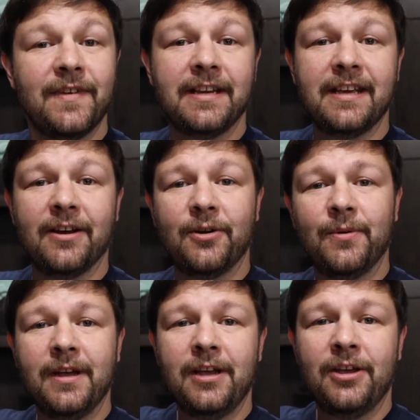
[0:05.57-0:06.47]
video,
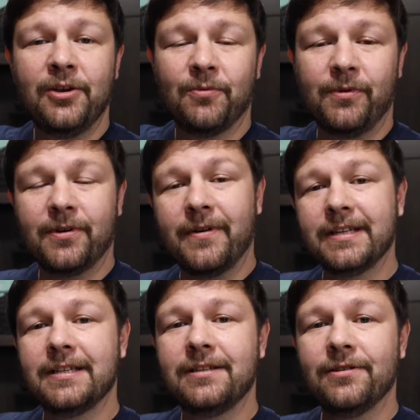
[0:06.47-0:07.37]
we're
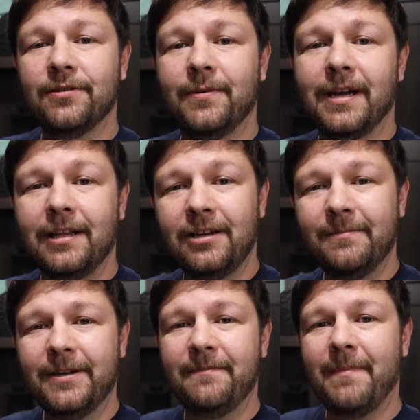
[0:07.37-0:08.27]
going to do a little
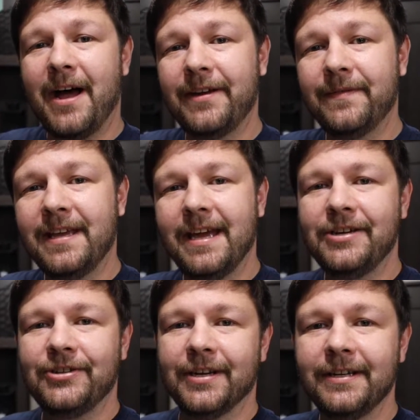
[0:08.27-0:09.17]
bit of
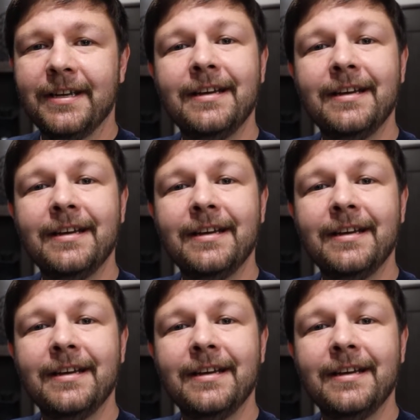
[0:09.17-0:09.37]
modification